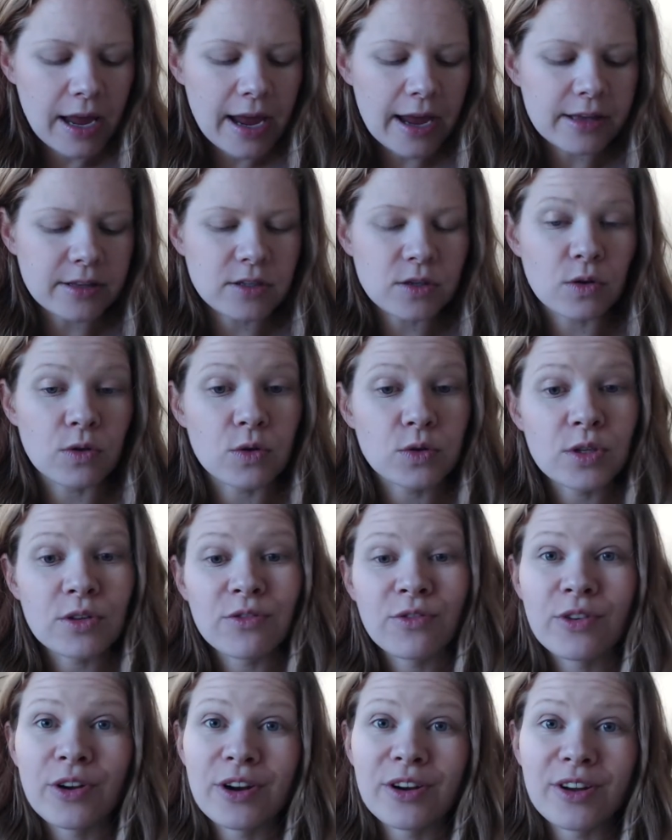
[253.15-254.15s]
And so those
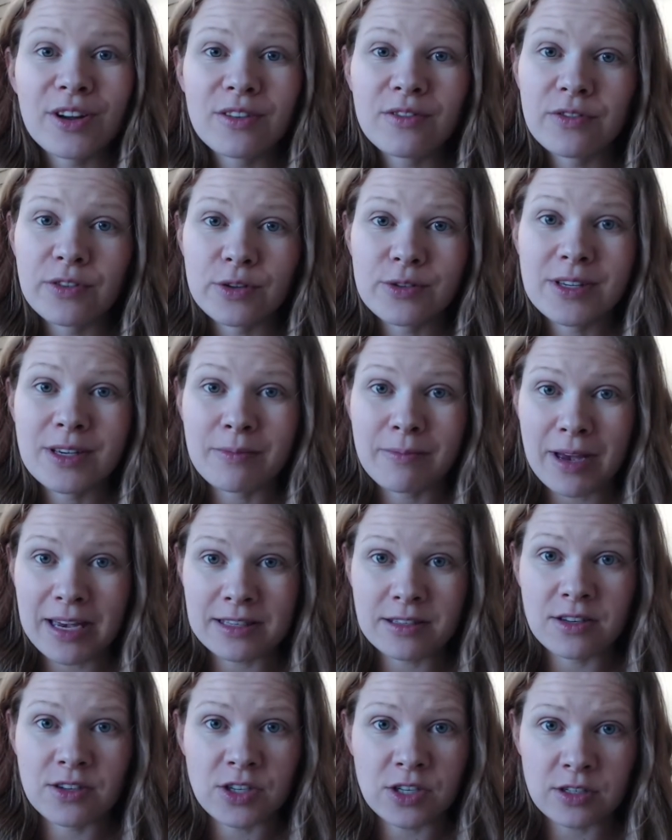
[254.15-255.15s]
are very confusing
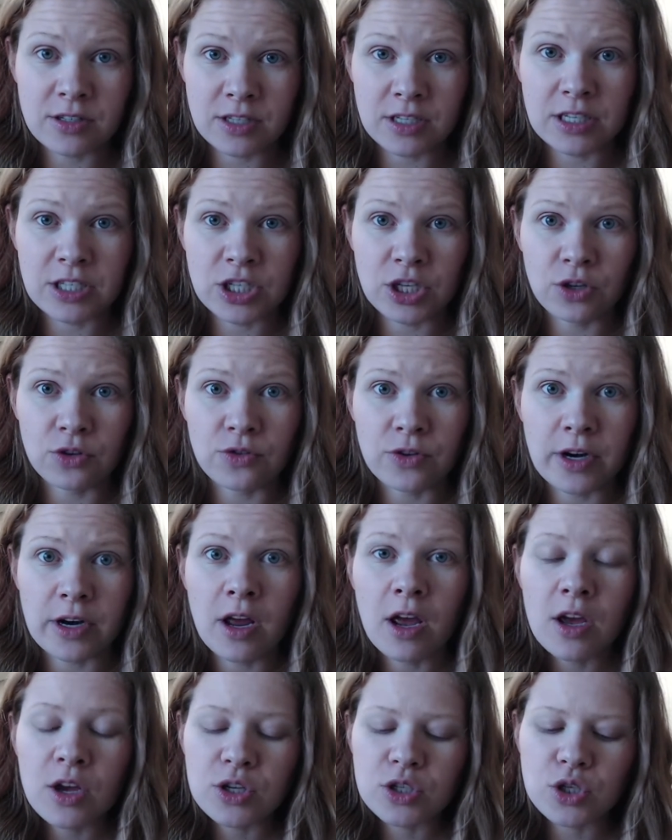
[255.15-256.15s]
messages to children.